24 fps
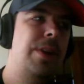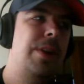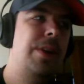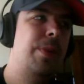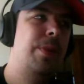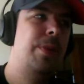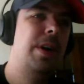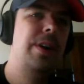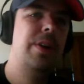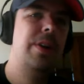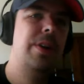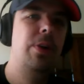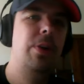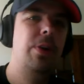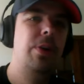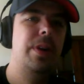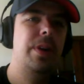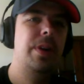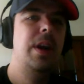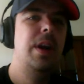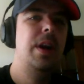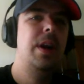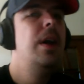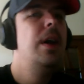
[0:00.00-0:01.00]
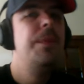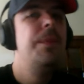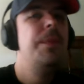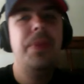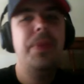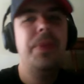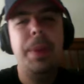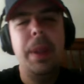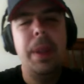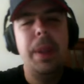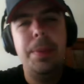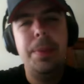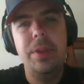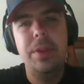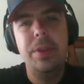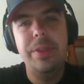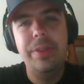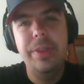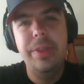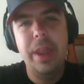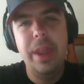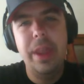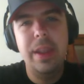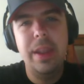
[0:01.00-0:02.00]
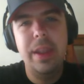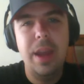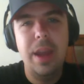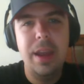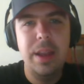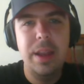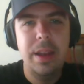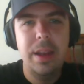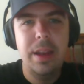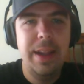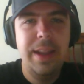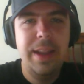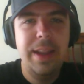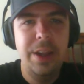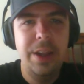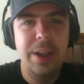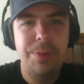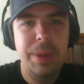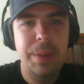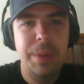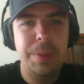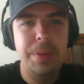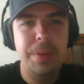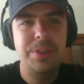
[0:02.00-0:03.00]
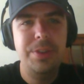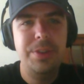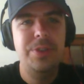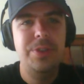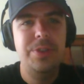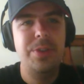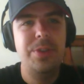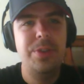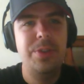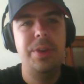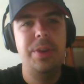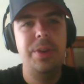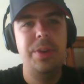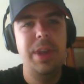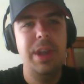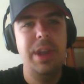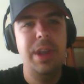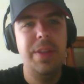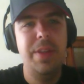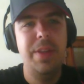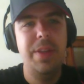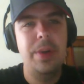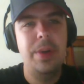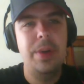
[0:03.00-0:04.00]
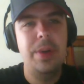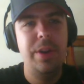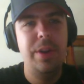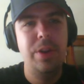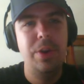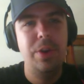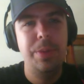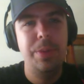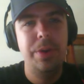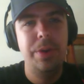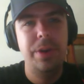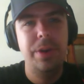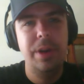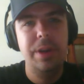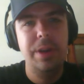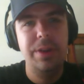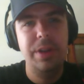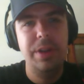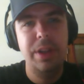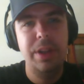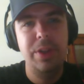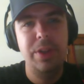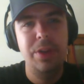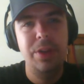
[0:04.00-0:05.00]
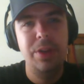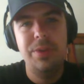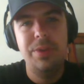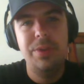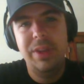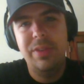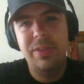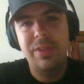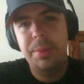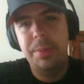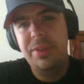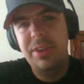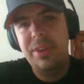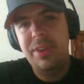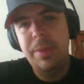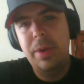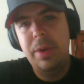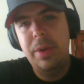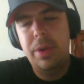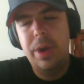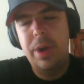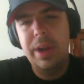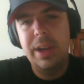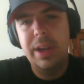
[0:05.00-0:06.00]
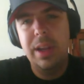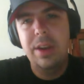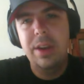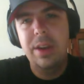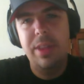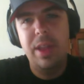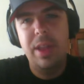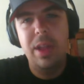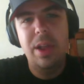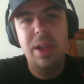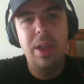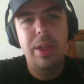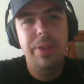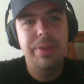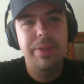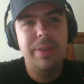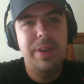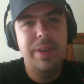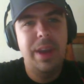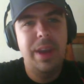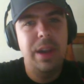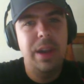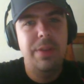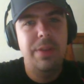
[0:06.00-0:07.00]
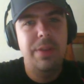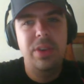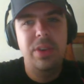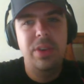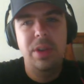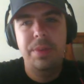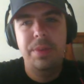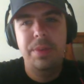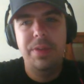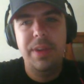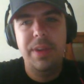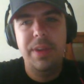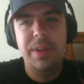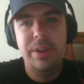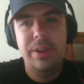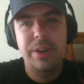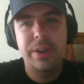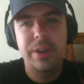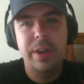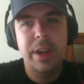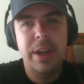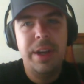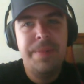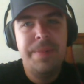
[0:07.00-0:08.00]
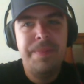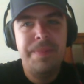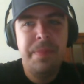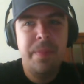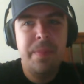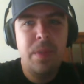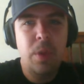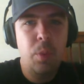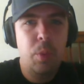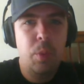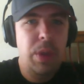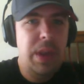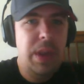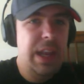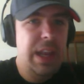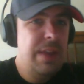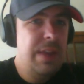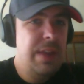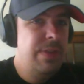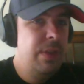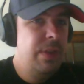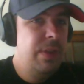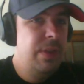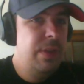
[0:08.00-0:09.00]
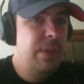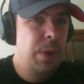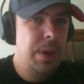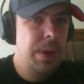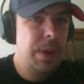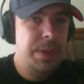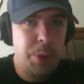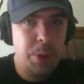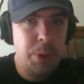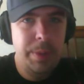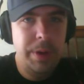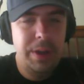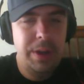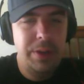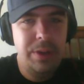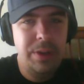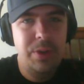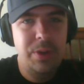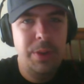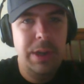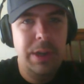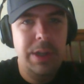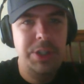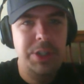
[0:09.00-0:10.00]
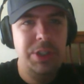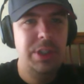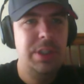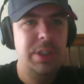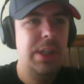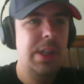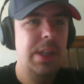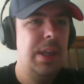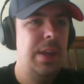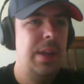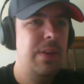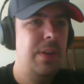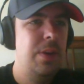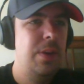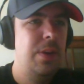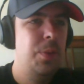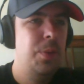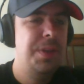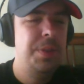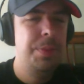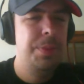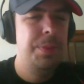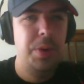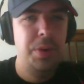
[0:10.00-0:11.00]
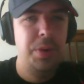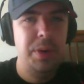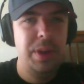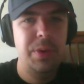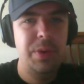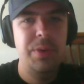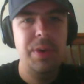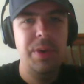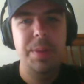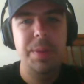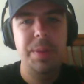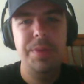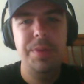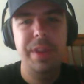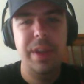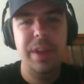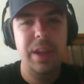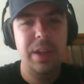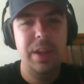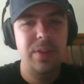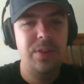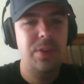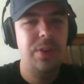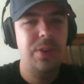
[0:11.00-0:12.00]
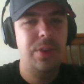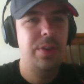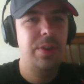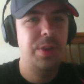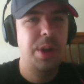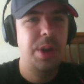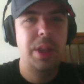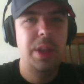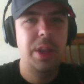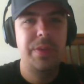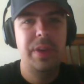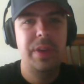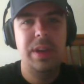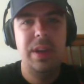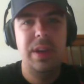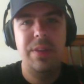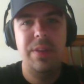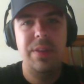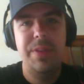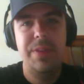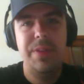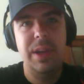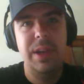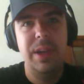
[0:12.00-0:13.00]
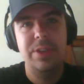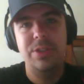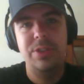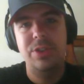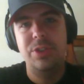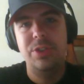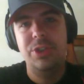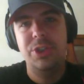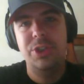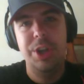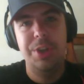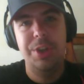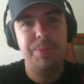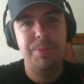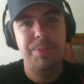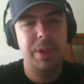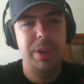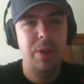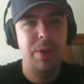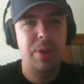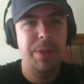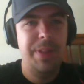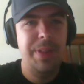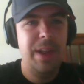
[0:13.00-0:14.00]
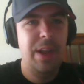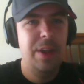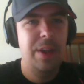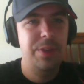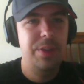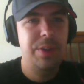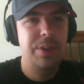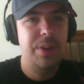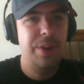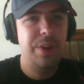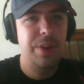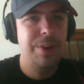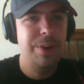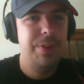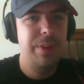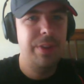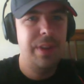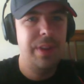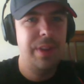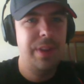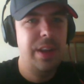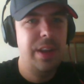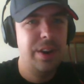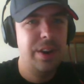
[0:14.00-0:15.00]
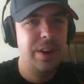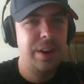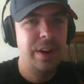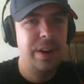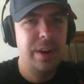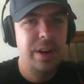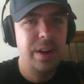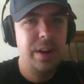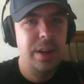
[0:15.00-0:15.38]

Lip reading: to Amari Cooper. People I guess people just don't understand that Amari Cooper is a good receiver, but Sammy Watkins, they all kind of viewed him as a failure. Even with his quarterback situation, even with the broken ribs, the injuries, all of it, he finished just below 1,000 yards for the year.